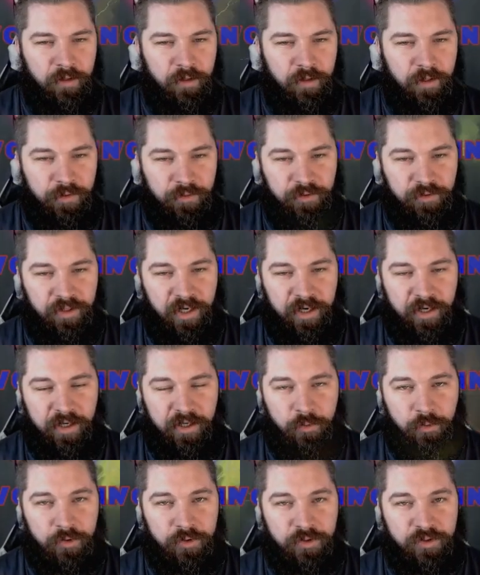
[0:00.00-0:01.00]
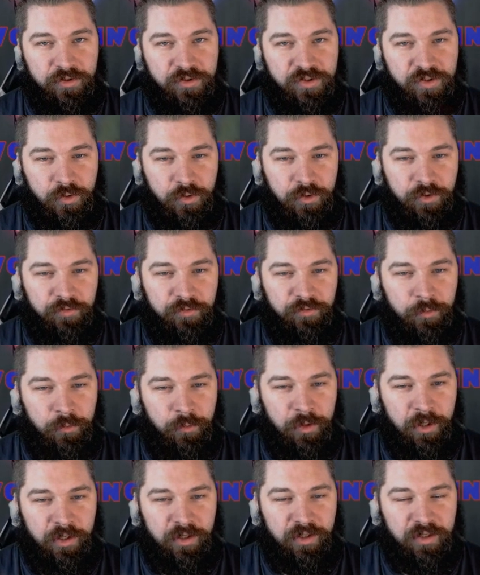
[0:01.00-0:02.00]
I don't care what sort of
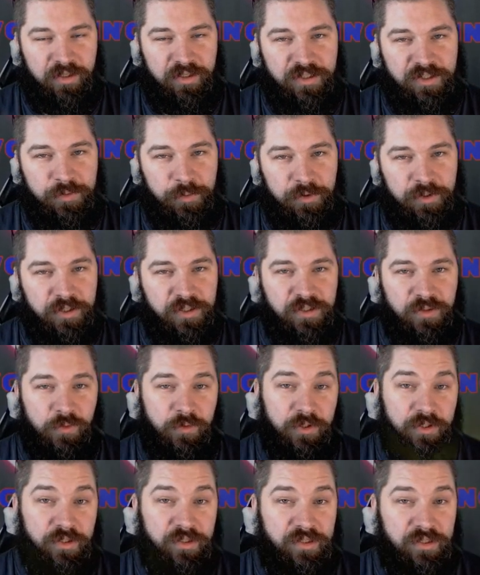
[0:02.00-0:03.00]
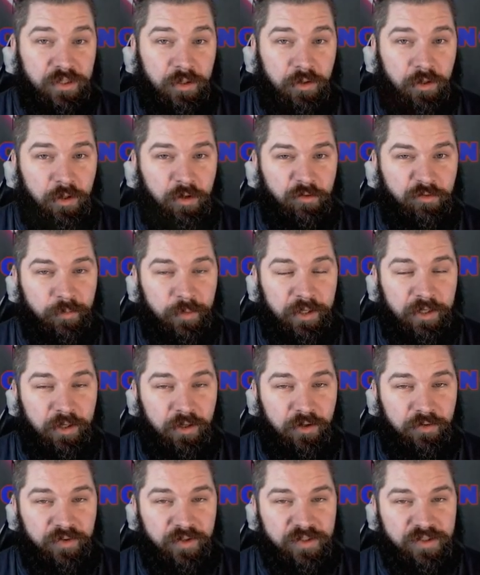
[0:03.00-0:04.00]
mod it is because I want to see all of my
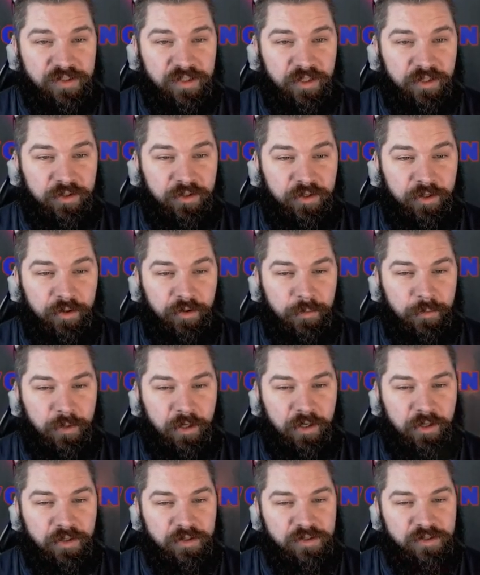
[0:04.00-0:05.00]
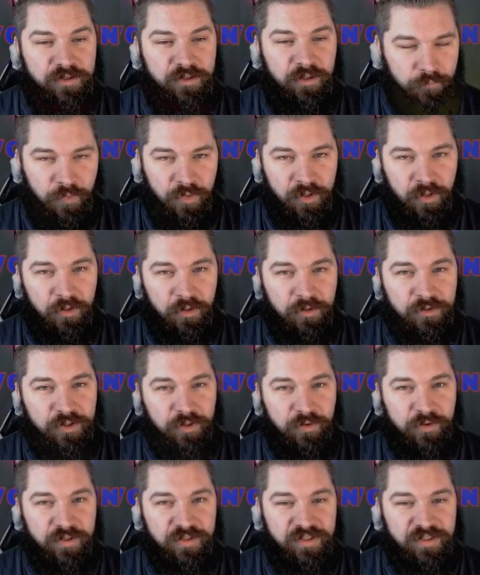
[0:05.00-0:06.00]
offense secondary mods. Also,
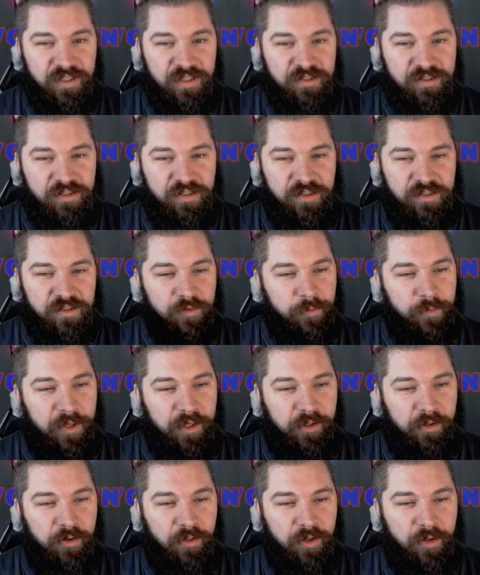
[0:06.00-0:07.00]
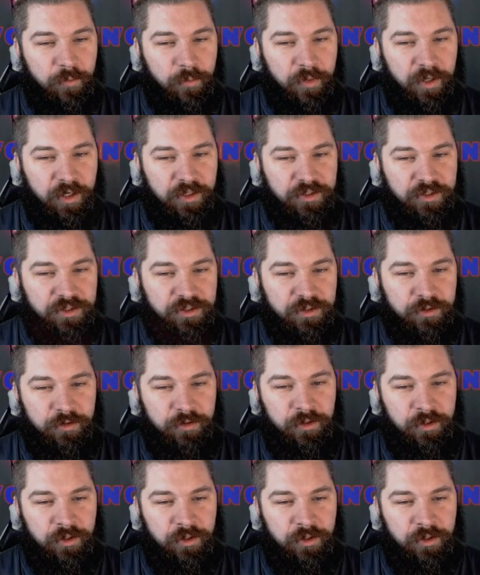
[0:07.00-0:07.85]
the sets doesn't matter that much.